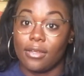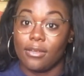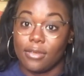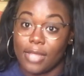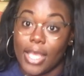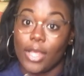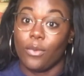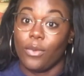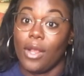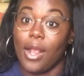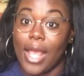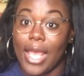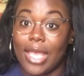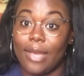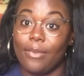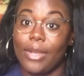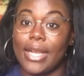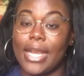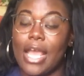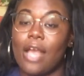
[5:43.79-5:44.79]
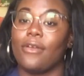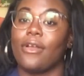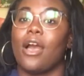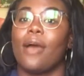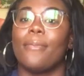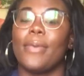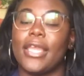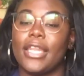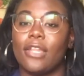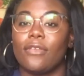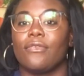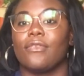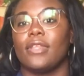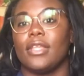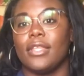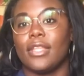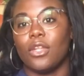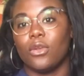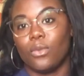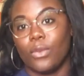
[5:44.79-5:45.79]
like where I am right now, got paid
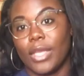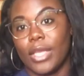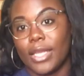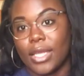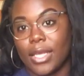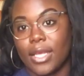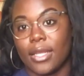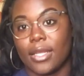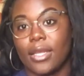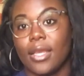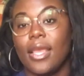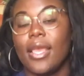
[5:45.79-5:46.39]
differently than we did.